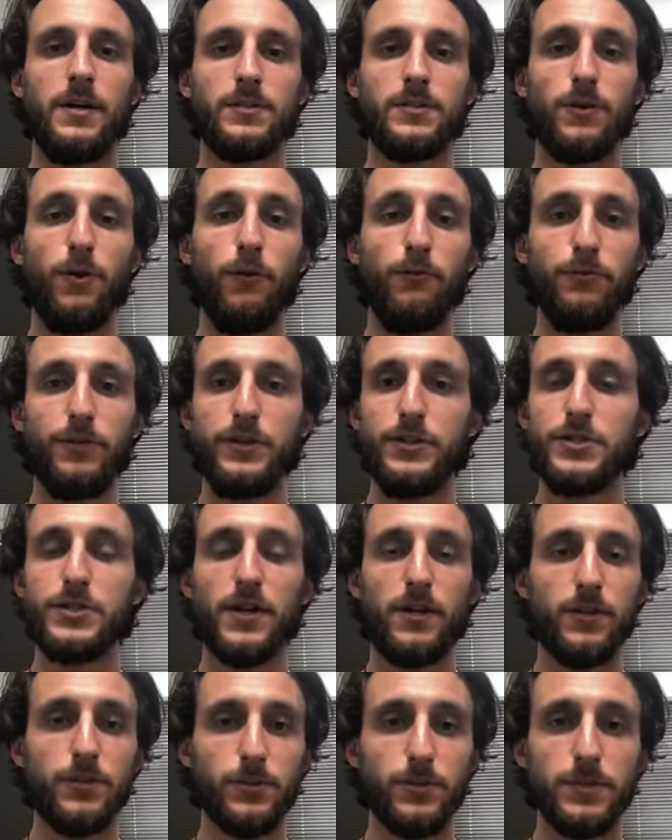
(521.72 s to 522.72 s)
So hopefully you
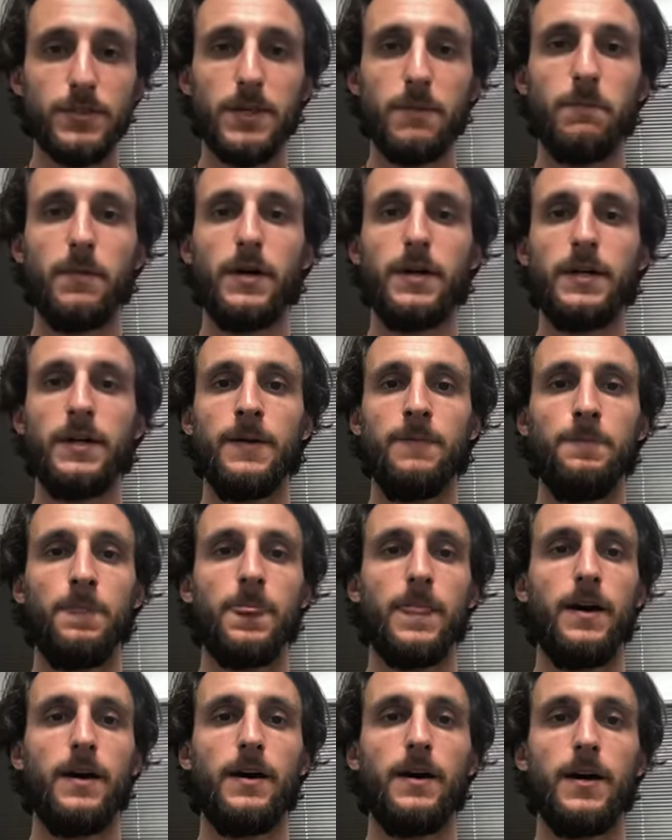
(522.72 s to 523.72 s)
share this with somebody,
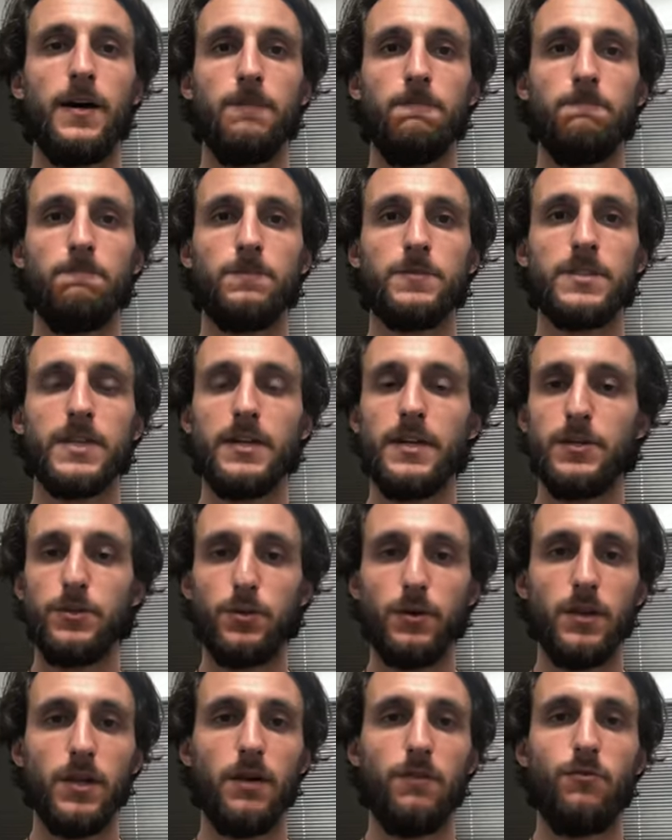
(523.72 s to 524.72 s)
send it
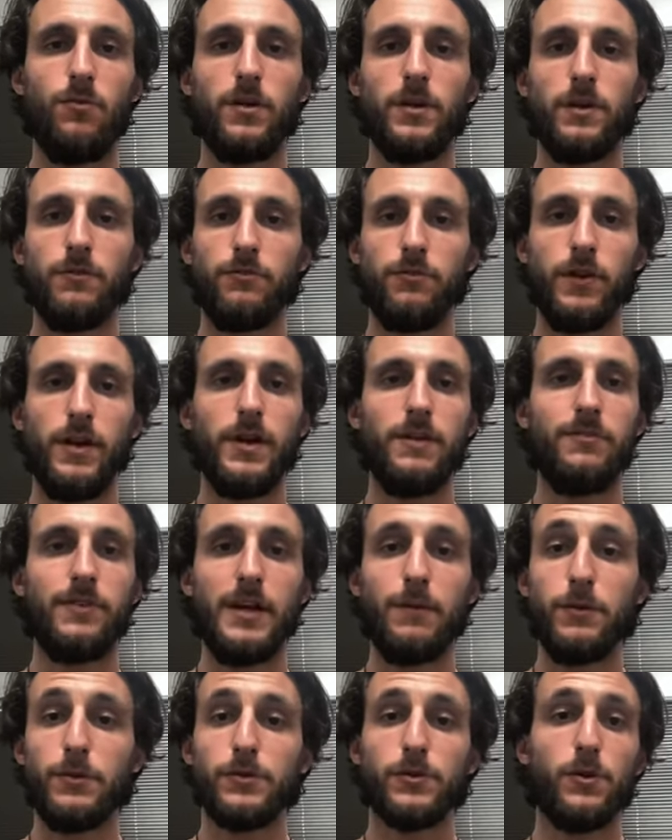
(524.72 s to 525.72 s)
to a loved one, a friend, a
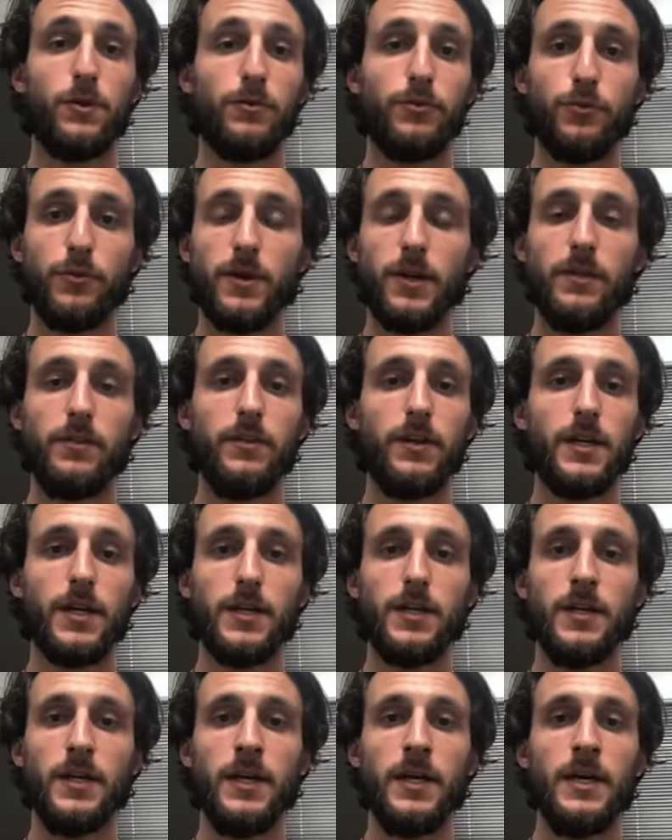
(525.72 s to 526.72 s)
family who's going through anything,
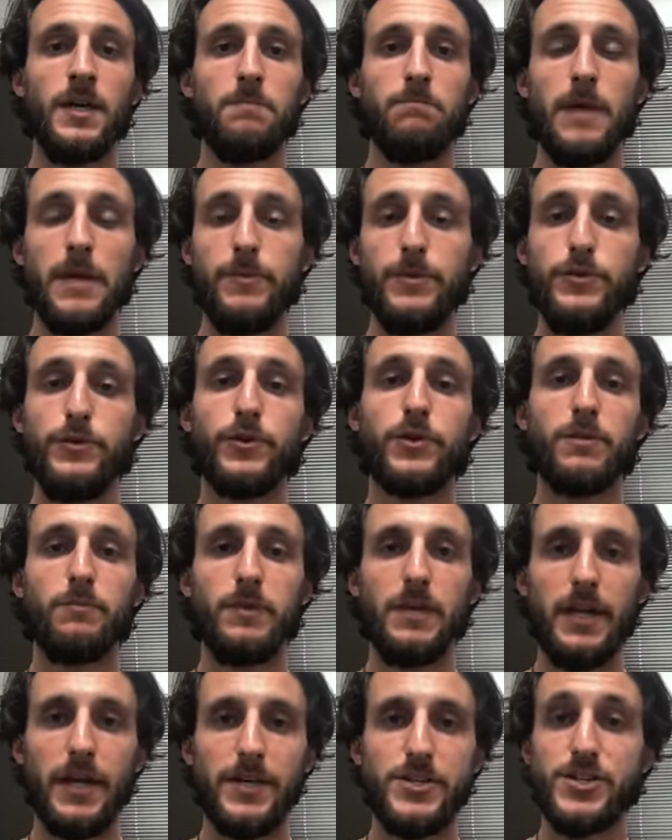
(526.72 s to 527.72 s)
and maybe you could
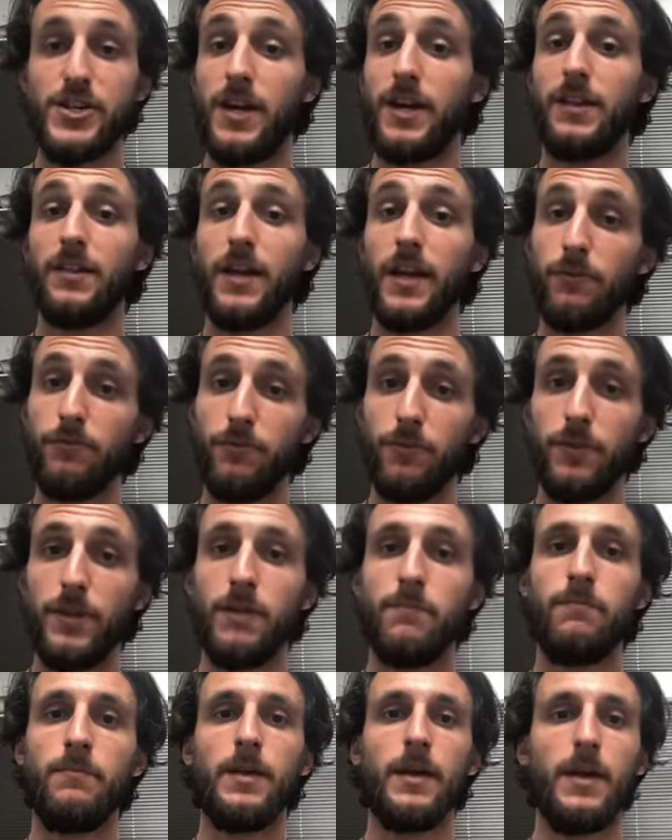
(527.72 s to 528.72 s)
be that shining light for
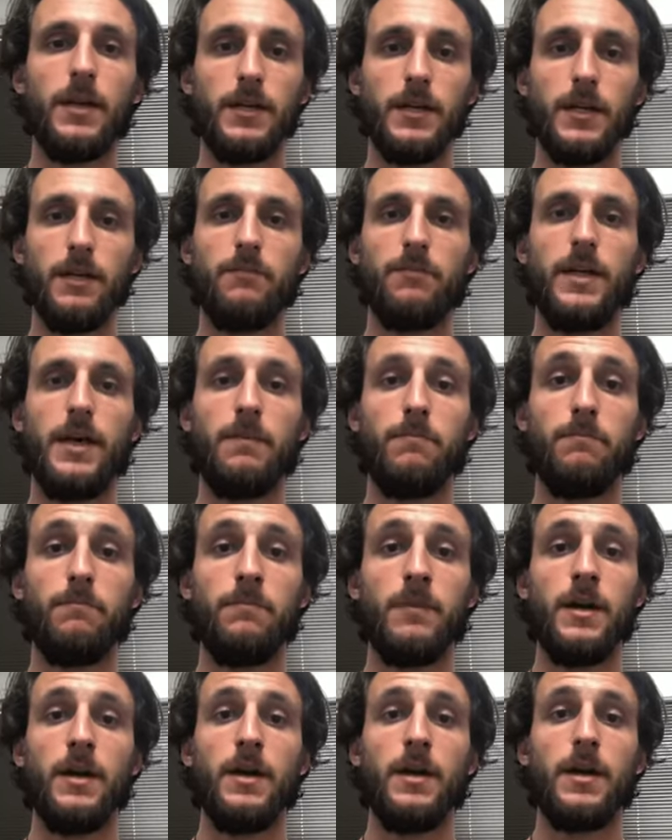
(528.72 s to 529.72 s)
them and give
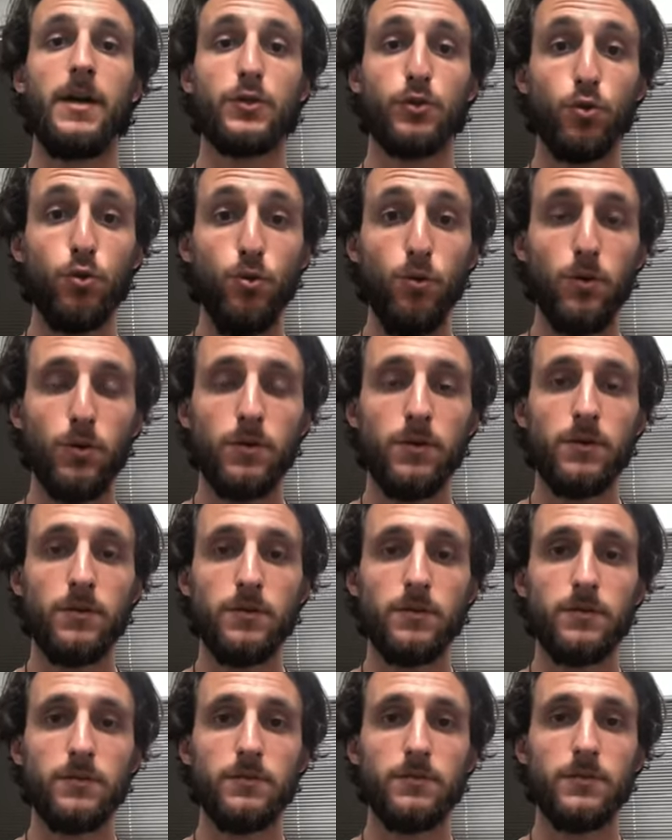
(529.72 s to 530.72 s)
them a
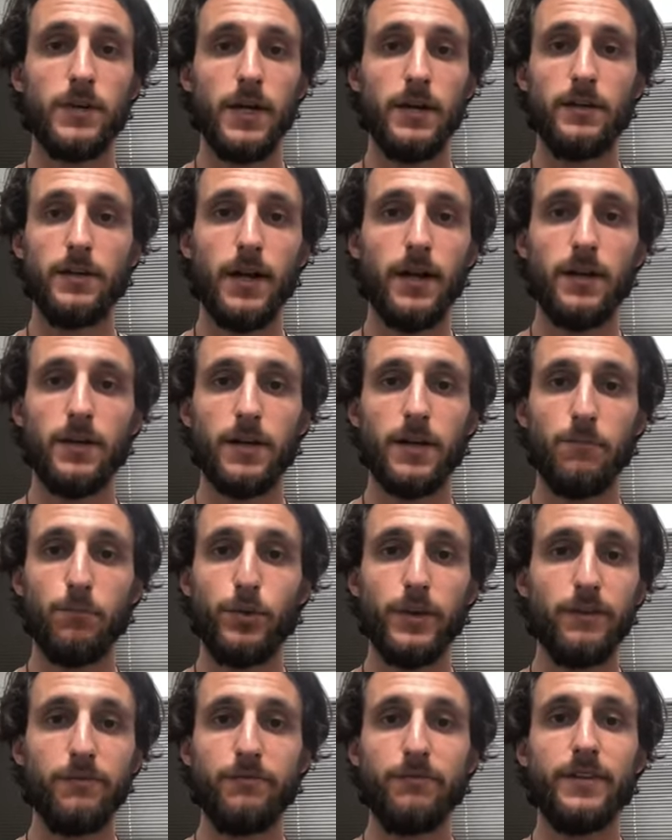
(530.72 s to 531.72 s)
tool, not a
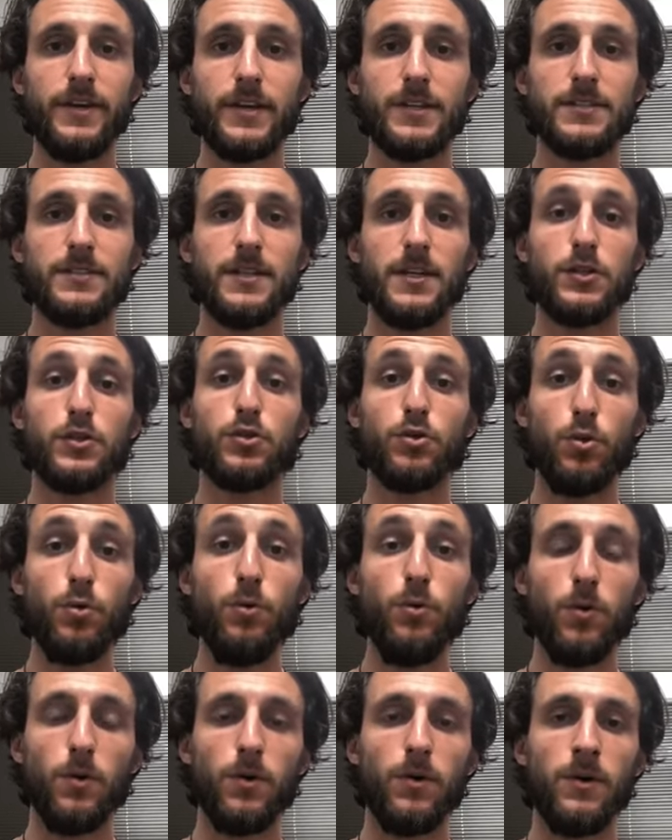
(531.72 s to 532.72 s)
complete fix, a
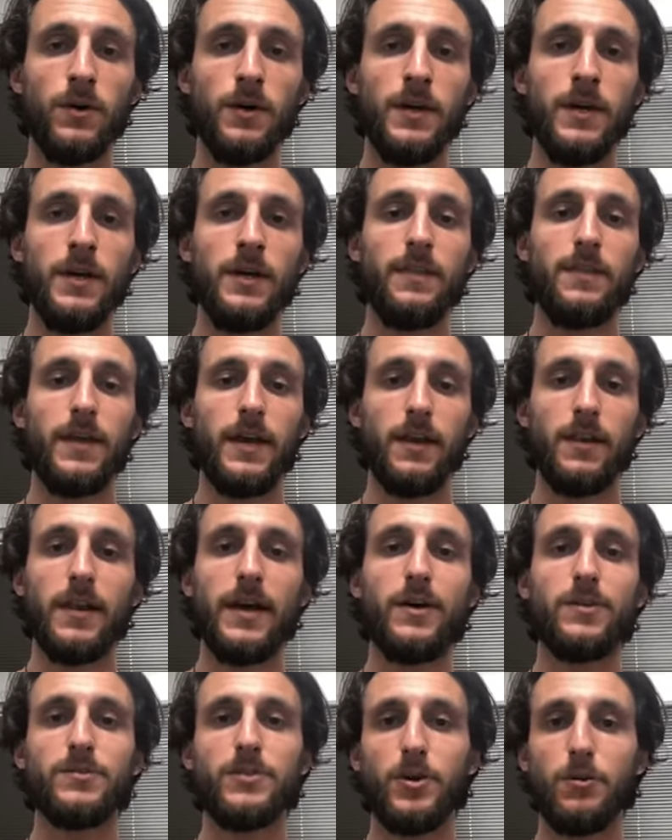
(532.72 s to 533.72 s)
tool that
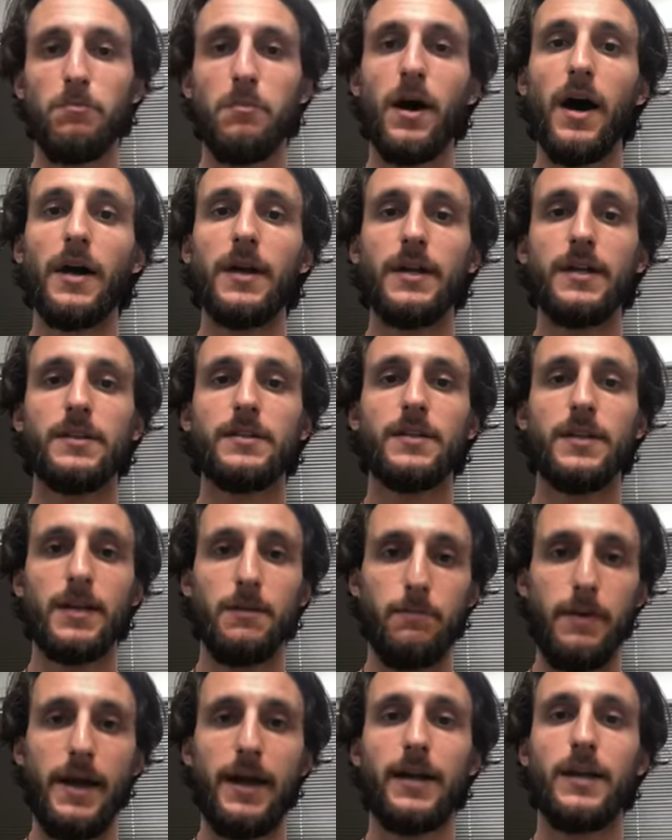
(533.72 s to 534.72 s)
allows their body to
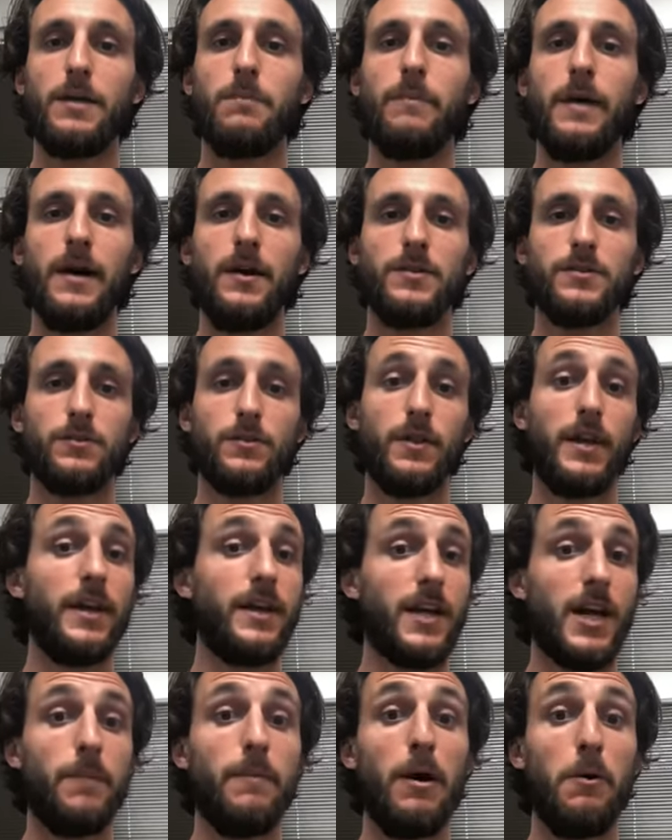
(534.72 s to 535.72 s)
get back into balance so they
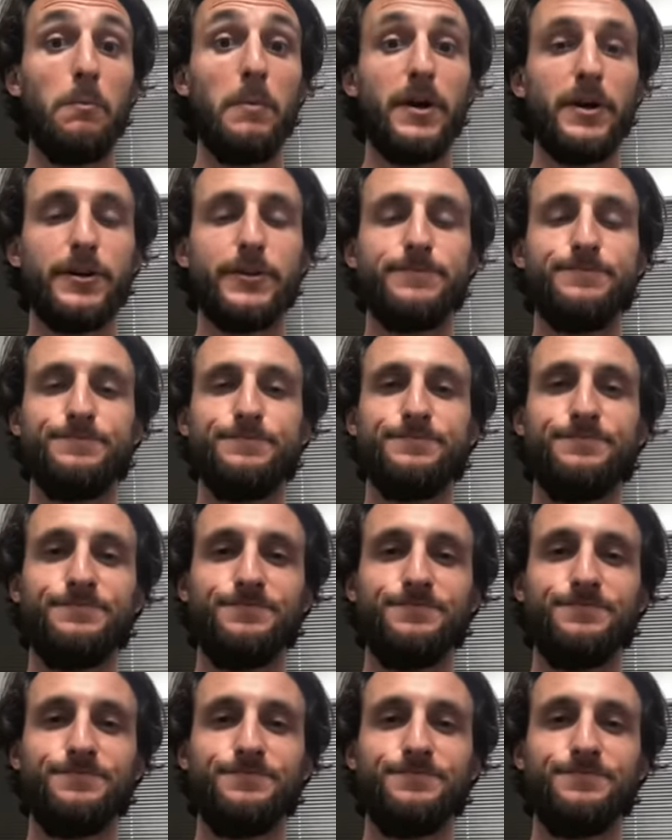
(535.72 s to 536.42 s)
can come out better.